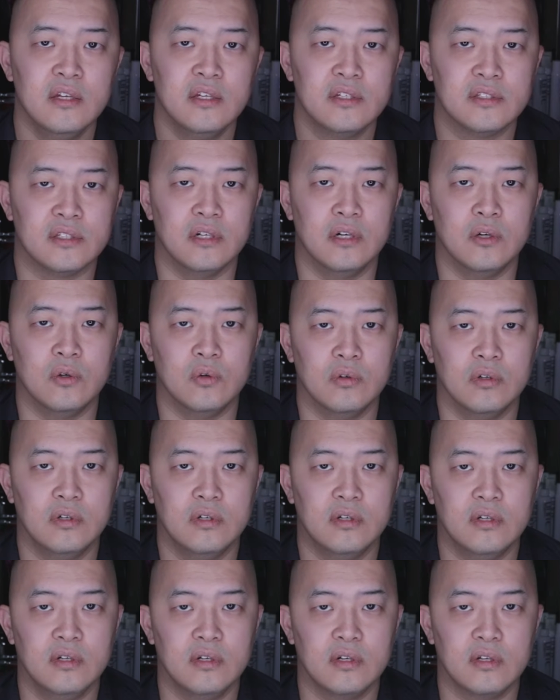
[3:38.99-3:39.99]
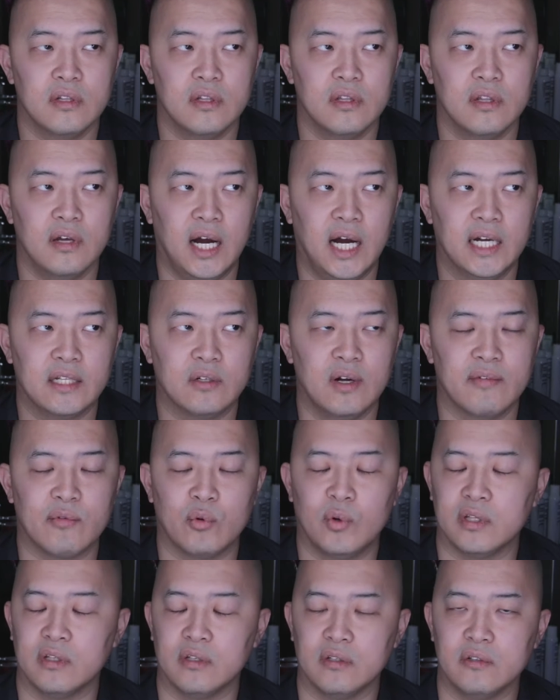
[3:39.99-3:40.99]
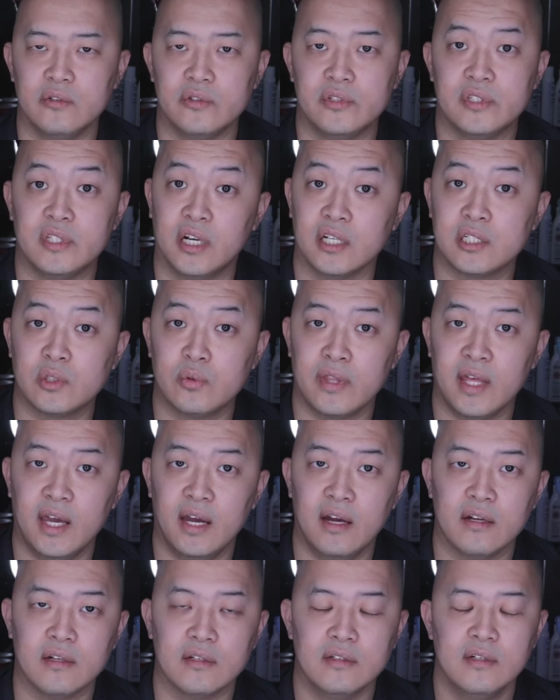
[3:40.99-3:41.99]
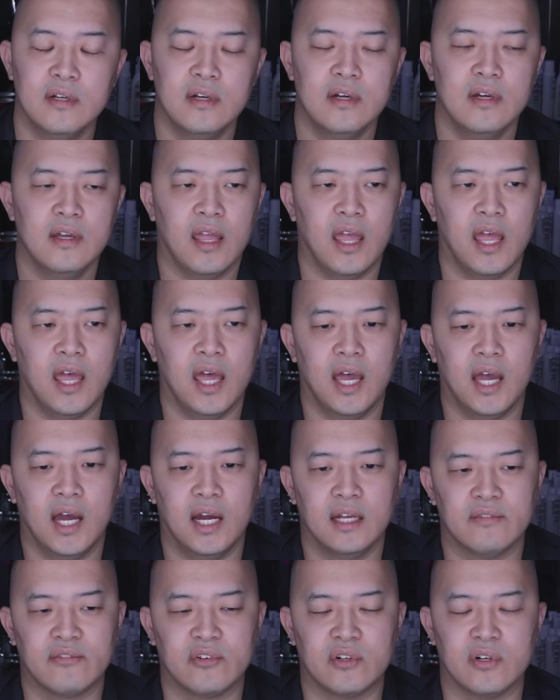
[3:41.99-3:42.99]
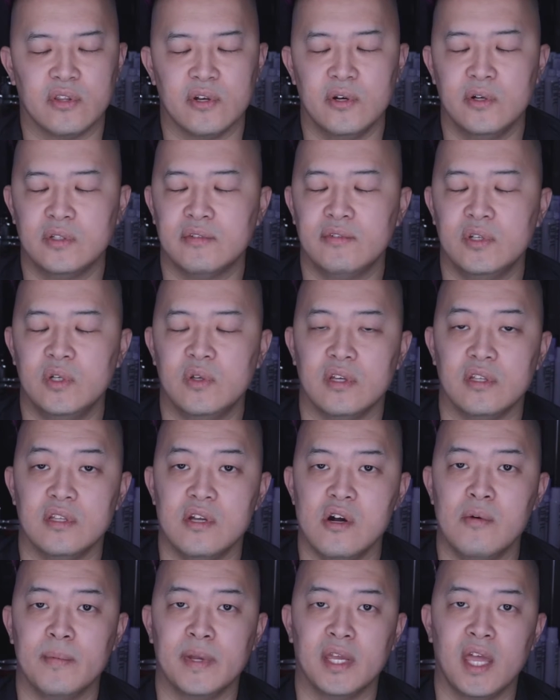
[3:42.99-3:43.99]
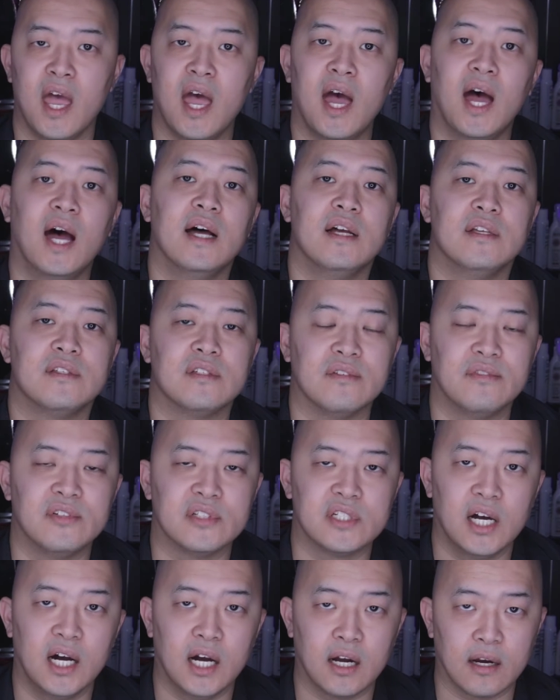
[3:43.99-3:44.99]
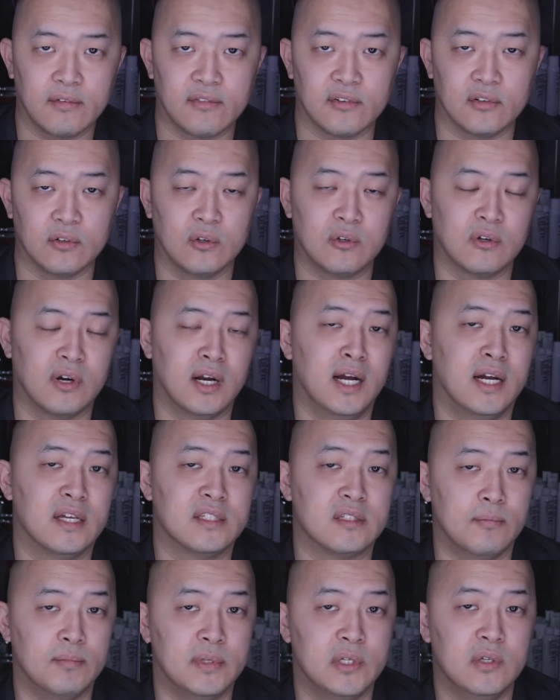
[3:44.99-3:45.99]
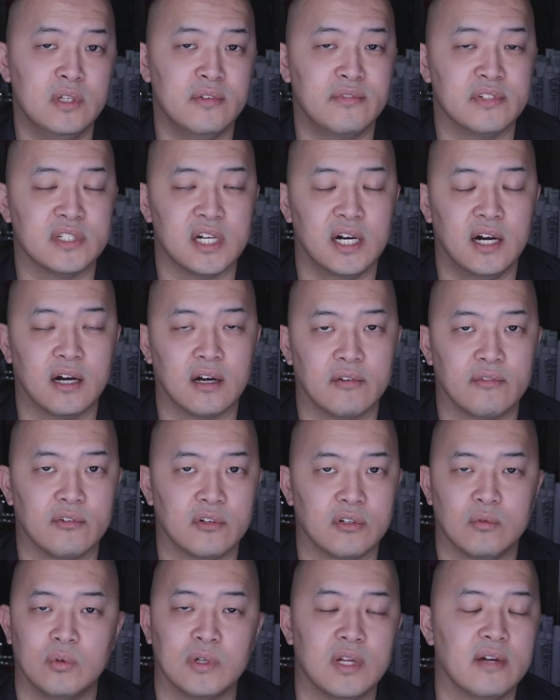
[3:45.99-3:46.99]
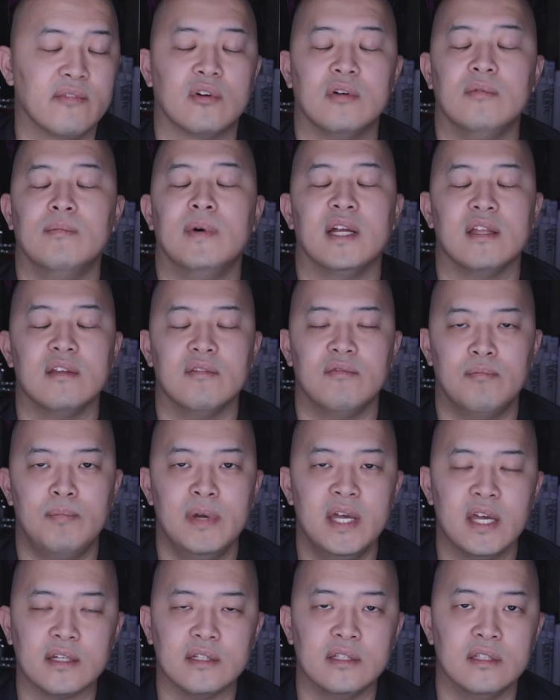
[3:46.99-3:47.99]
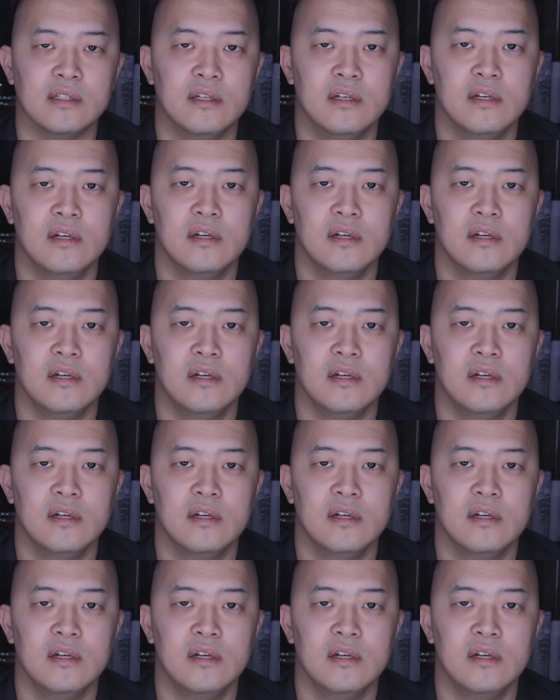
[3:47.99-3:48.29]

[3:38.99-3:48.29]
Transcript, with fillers: So I don't ever want to lose touch with that and for those of you that know me as a photographer or as a beauty photographer or whatever it might have been,